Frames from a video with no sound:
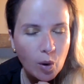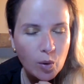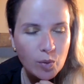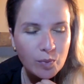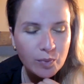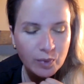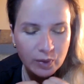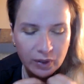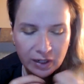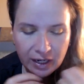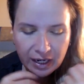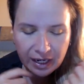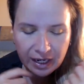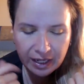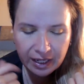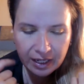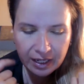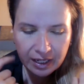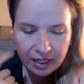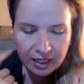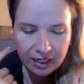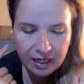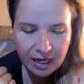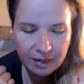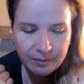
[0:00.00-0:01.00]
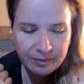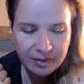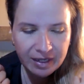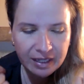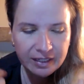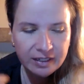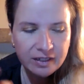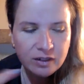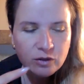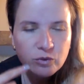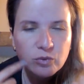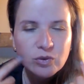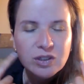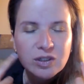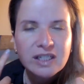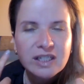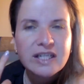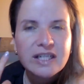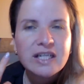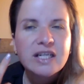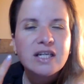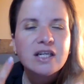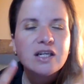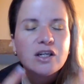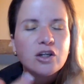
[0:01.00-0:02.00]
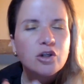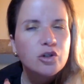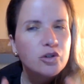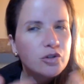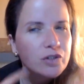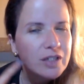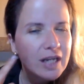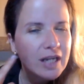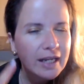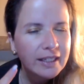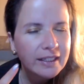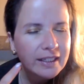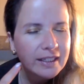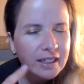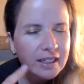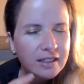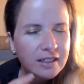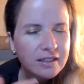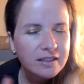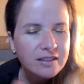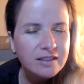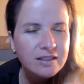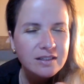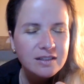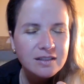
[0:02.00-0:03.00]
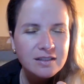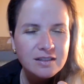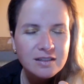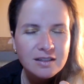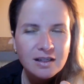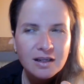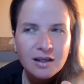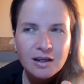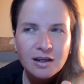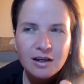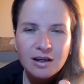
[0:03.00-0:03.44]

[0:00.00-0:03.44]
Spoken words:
open and I'm getting really good ideas